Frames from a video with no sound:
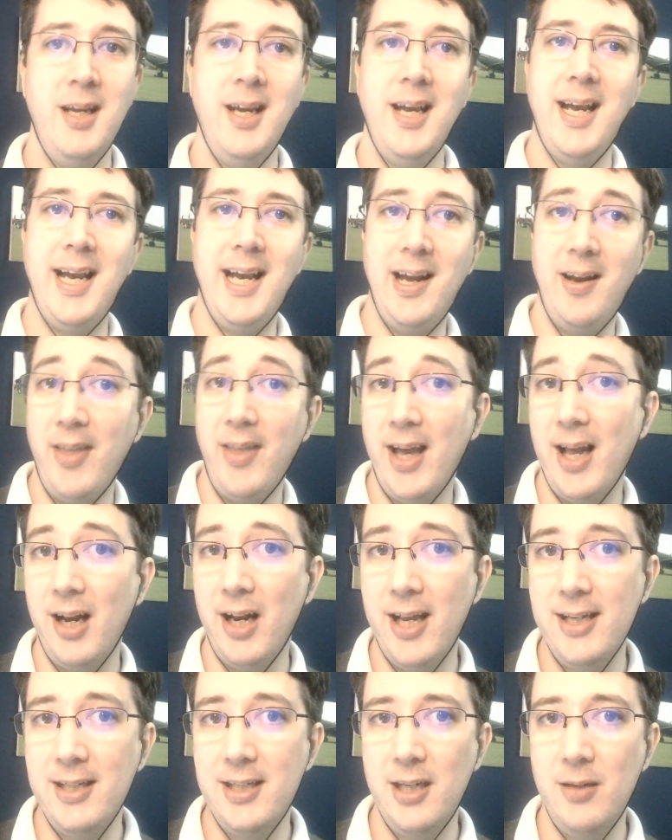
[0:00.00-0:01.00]
how that
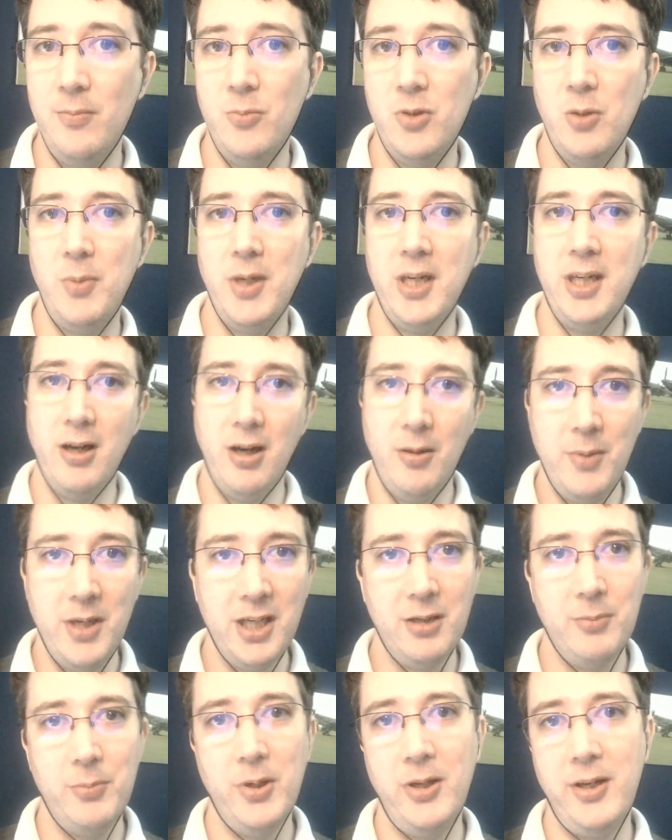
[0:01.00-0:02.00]
led him to becoming
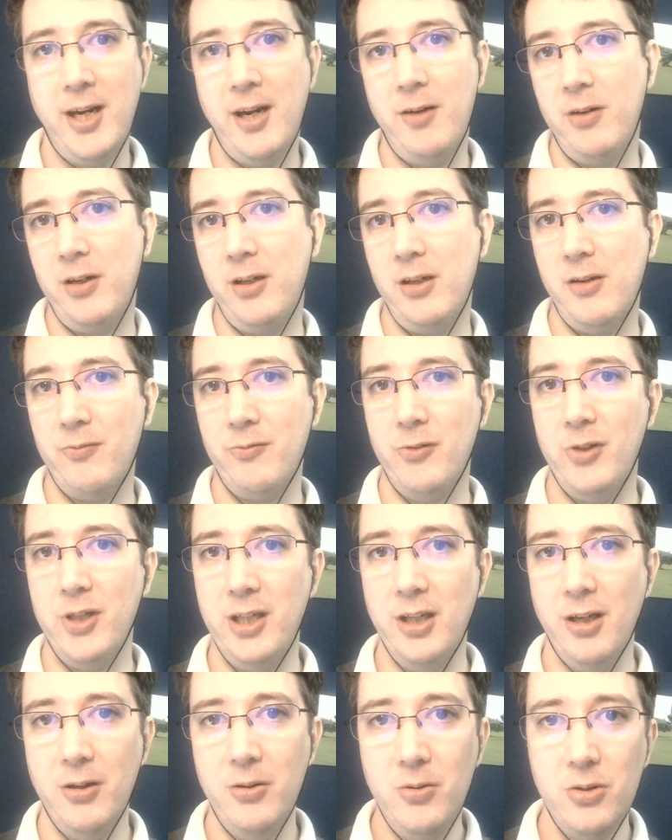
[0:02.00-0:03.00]
a burnout recovery
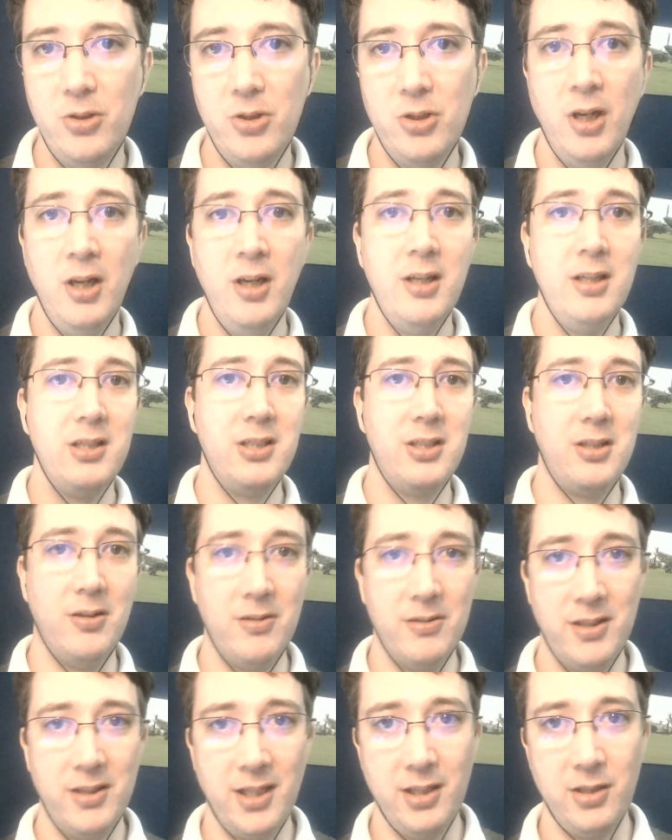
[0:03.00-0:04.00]
coach,
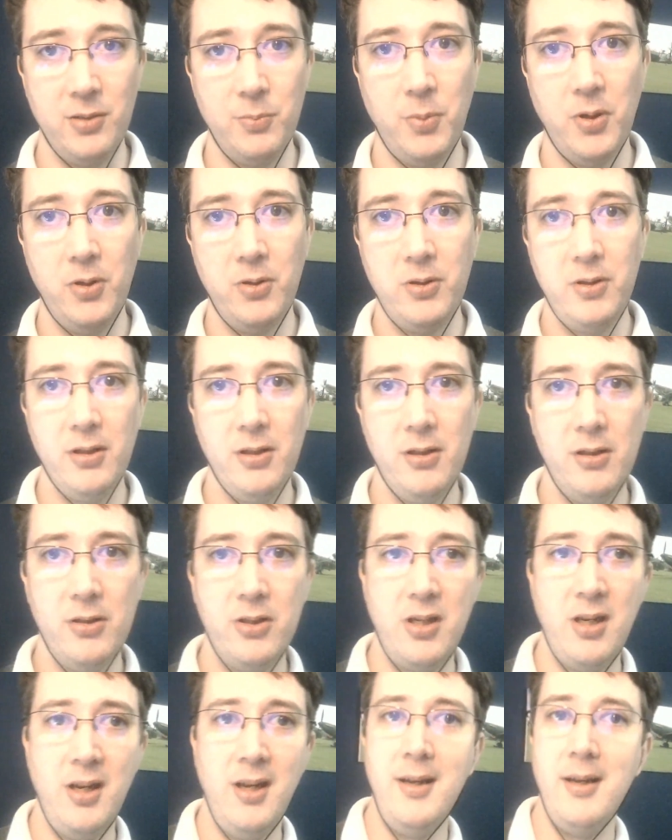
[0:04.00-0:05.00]
starting his podcast,